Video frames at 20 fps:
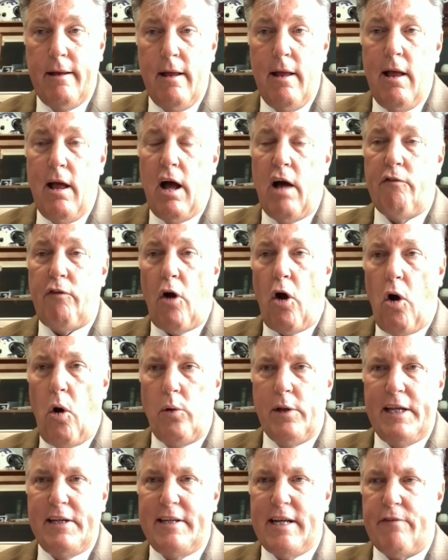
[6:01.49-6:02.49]
Right. Of all
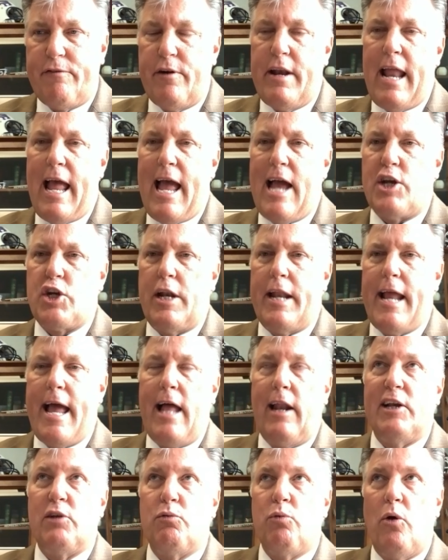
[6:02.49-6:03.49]
these different
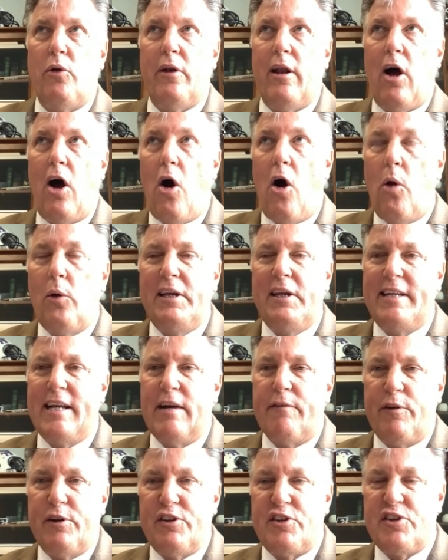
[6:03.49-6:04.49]
nationalities, all these
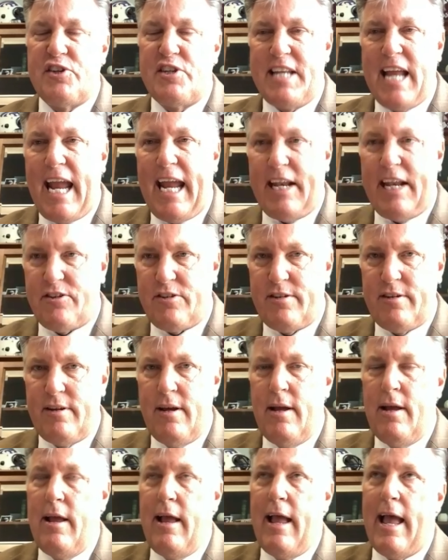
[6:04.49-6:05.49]
different states,
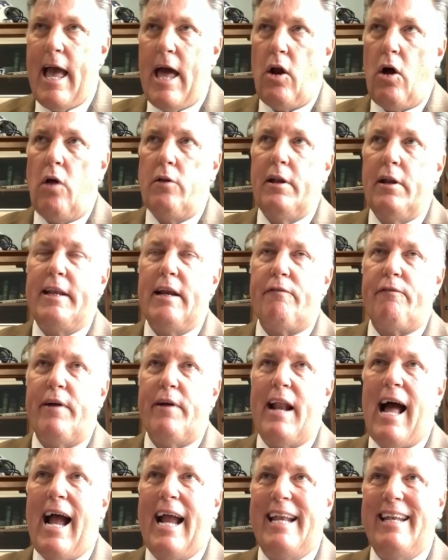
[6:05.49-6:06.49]
and all the
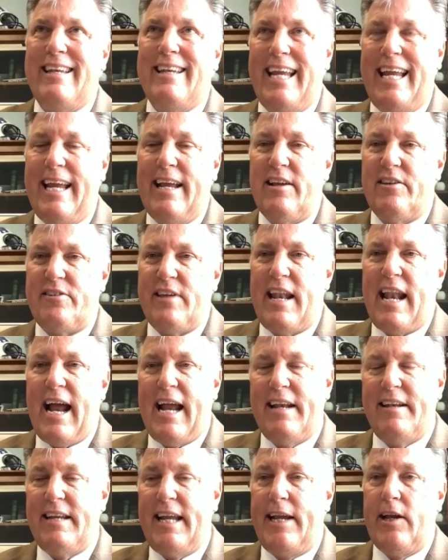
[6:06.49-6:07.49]
different ideas and
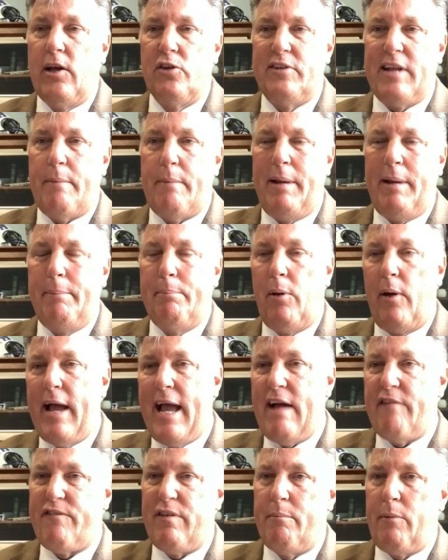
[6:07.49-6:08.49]
ideals that people
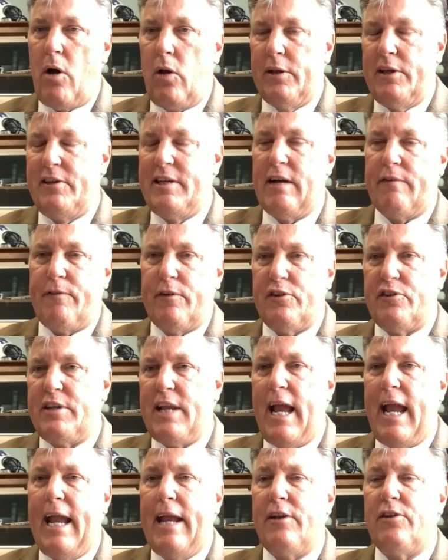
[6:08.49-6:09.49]
have from all these different
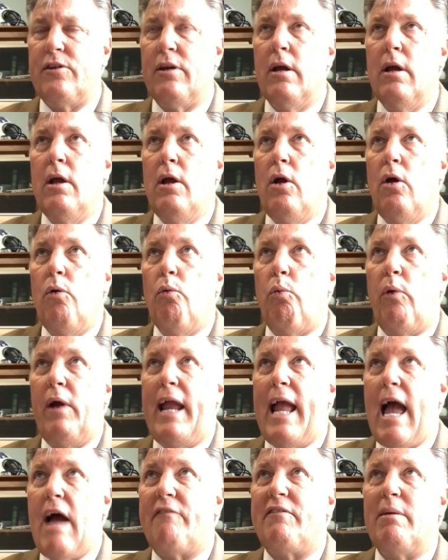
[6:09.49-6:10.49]
states, we
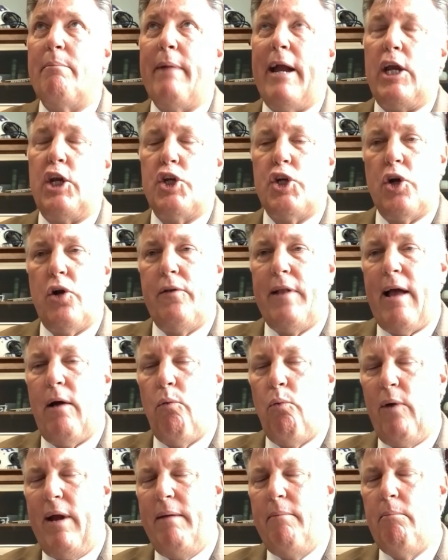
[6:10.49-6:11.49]
have to make sure that
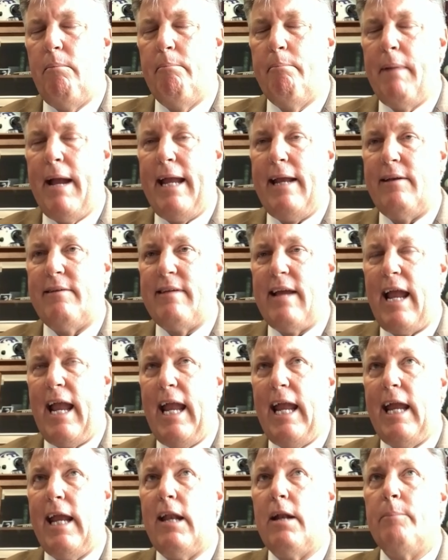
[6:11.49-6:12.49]
we
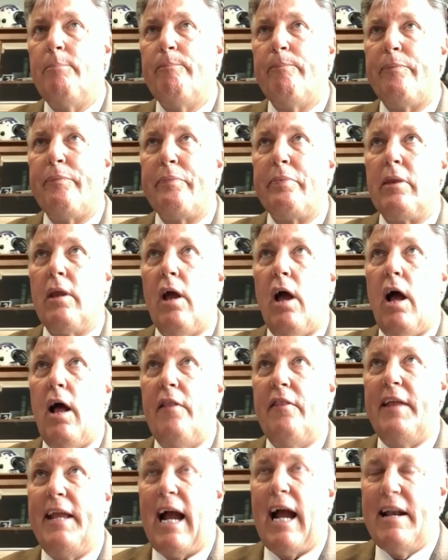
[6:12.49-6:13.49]
maintain
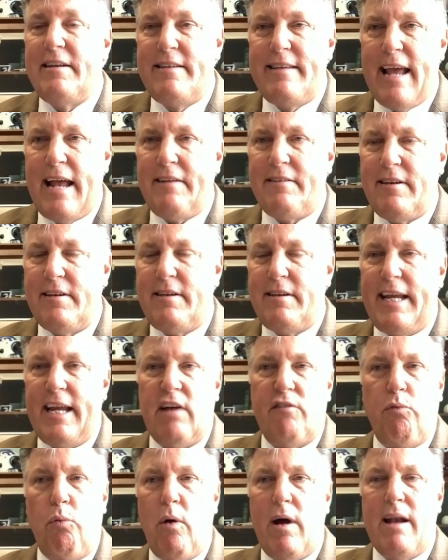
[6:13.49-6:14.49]
the identity
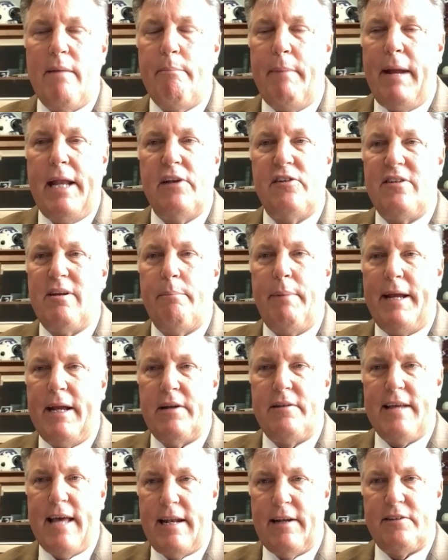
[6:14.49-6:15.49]
of what it means to be a
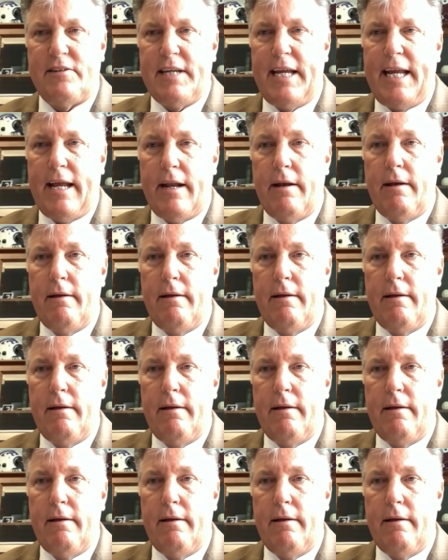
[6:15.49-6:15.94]
Tennessean.